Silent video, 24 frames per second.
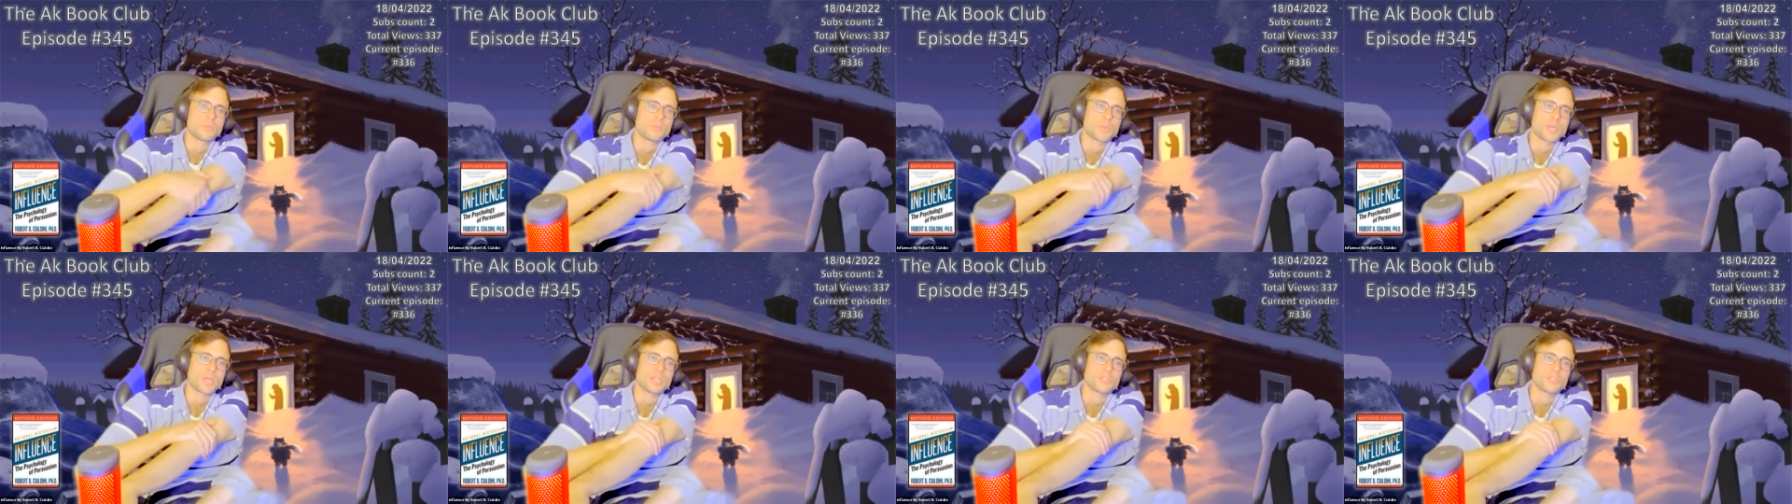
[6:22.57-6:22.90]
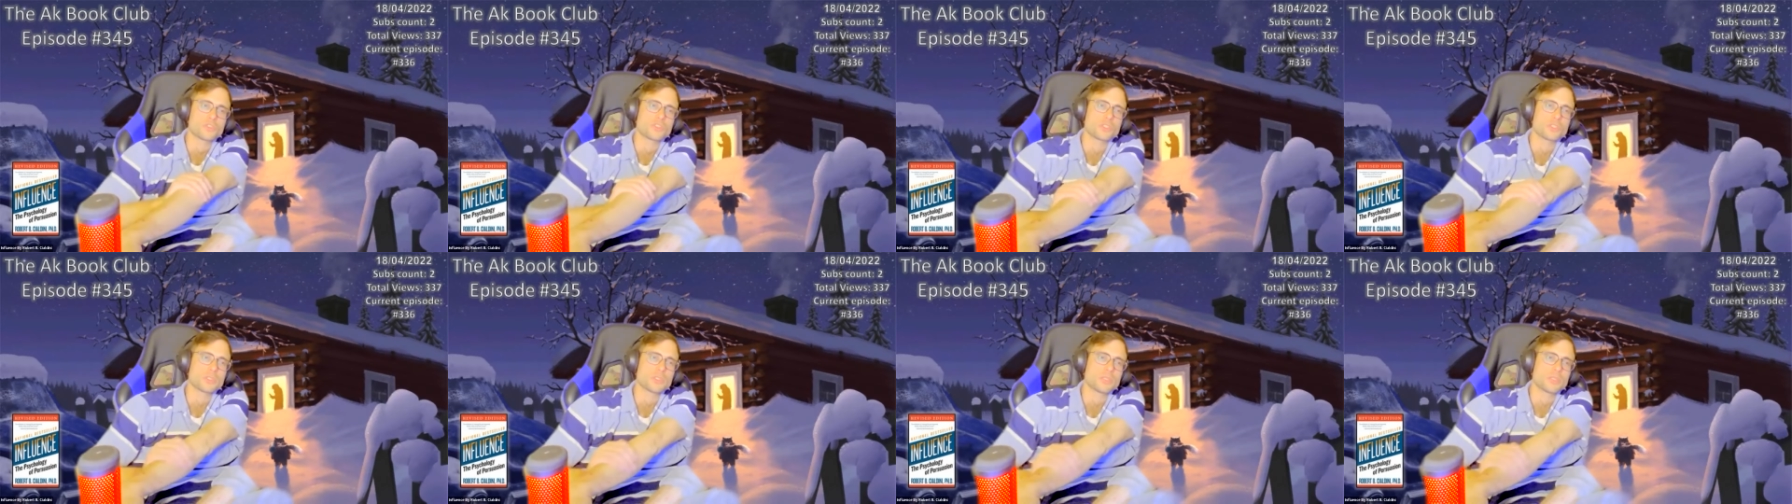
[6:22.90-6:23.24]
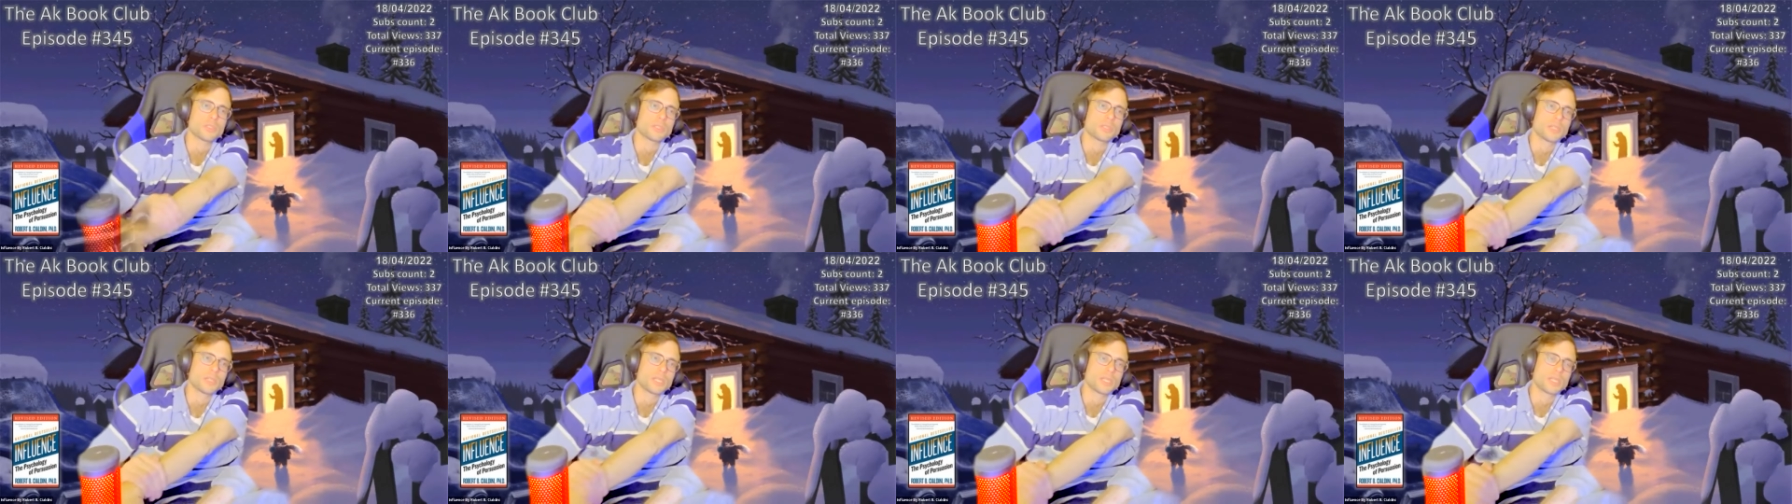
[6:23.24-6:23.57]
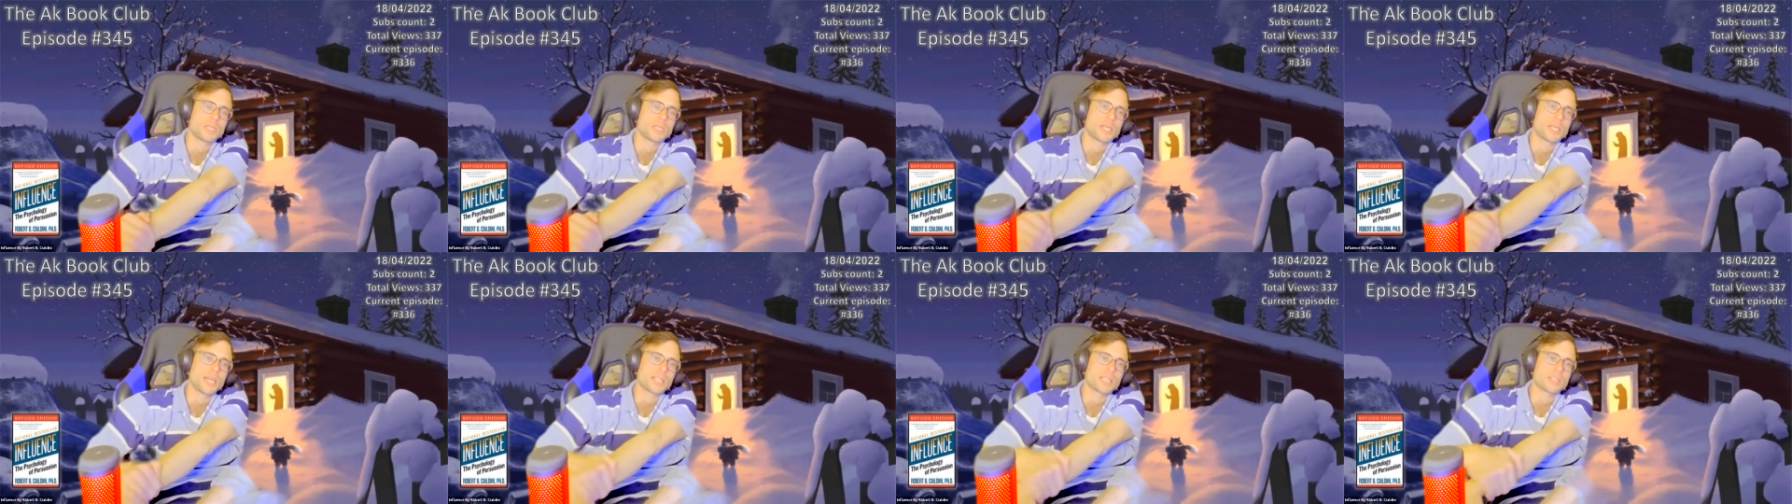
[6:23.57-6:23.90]
page
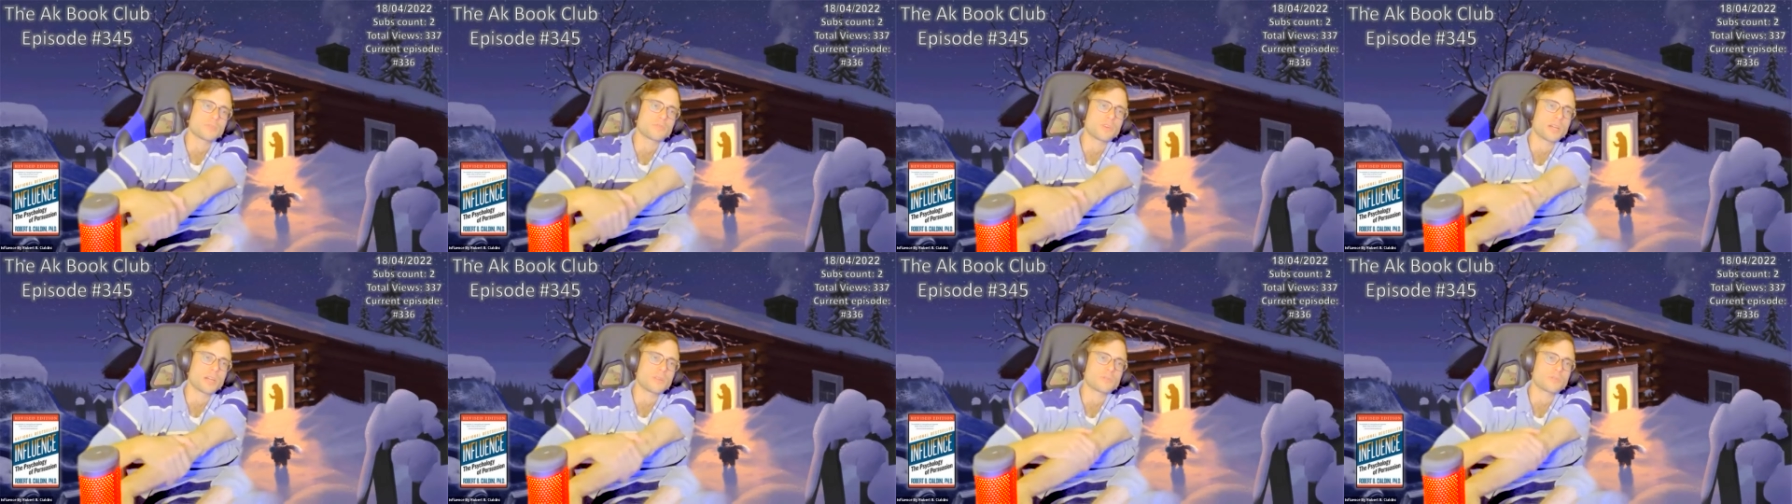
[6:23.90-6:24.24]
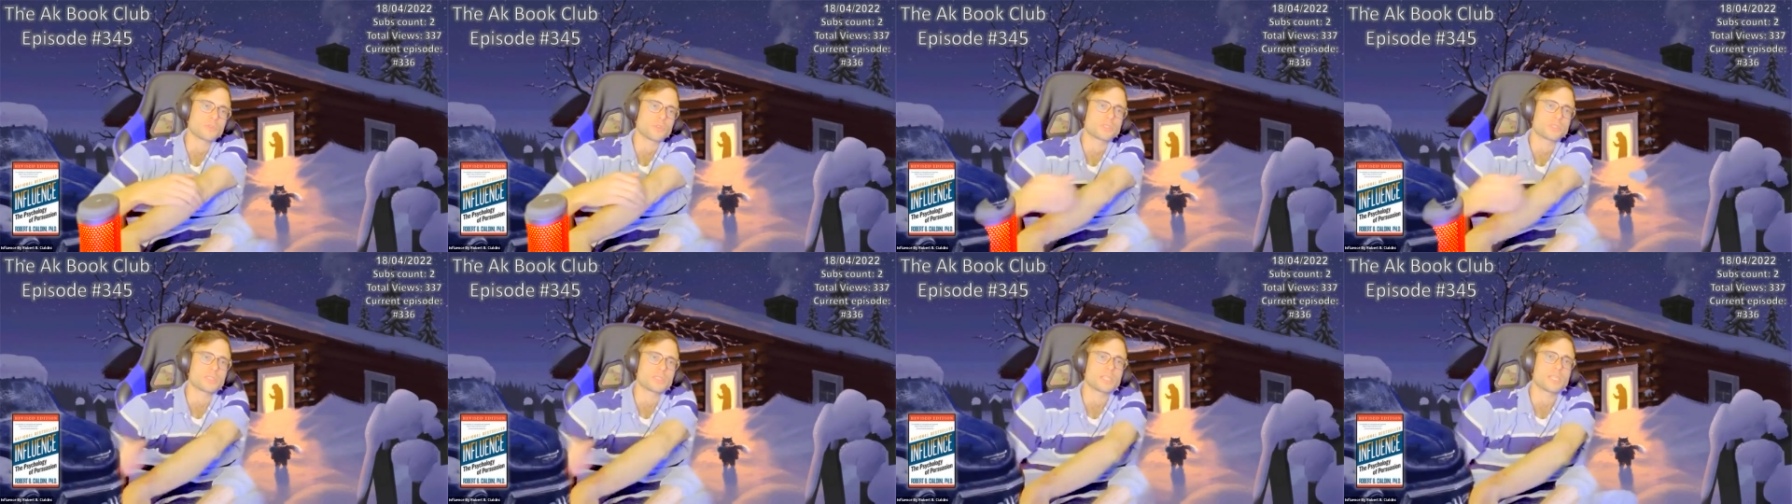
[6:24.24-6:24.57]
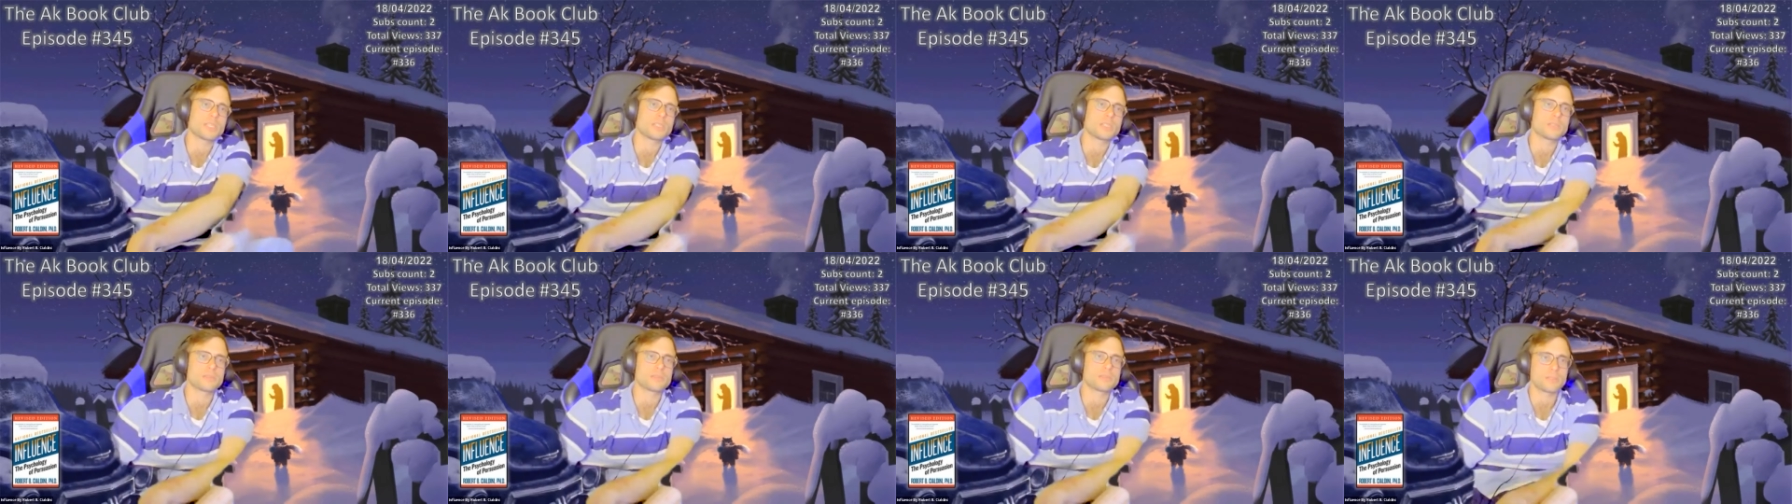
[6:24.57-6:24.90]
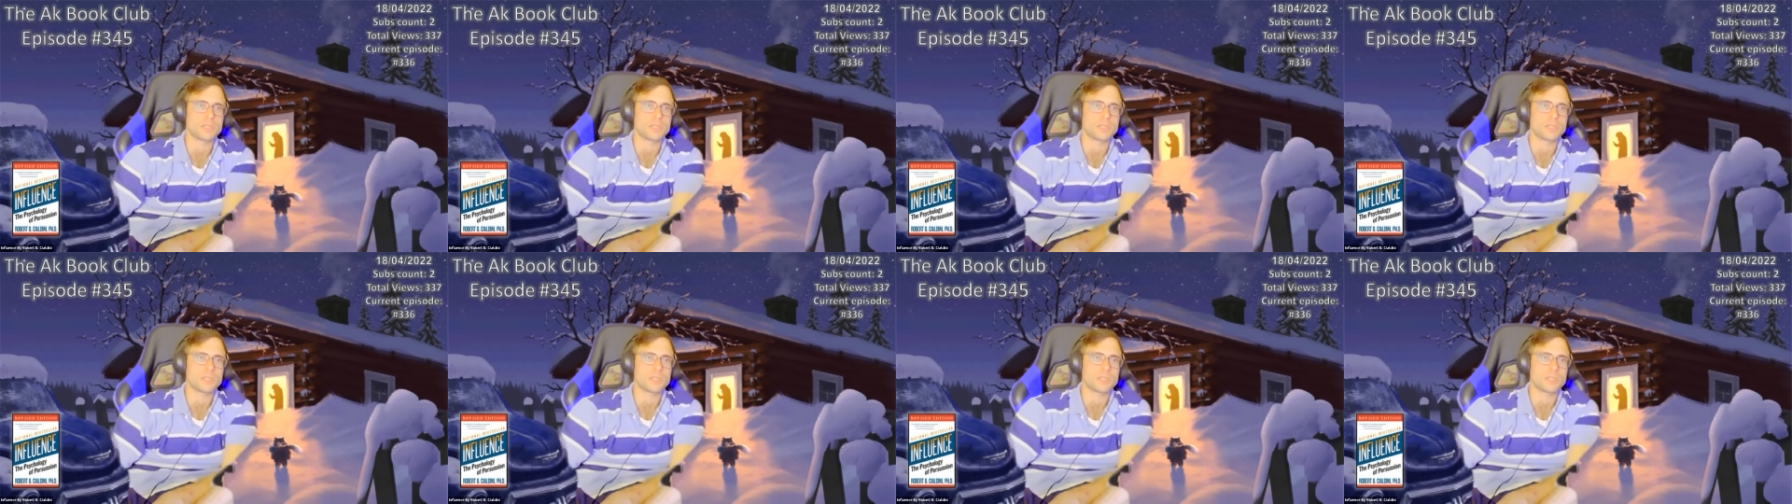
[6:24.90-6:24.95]
85 to 88.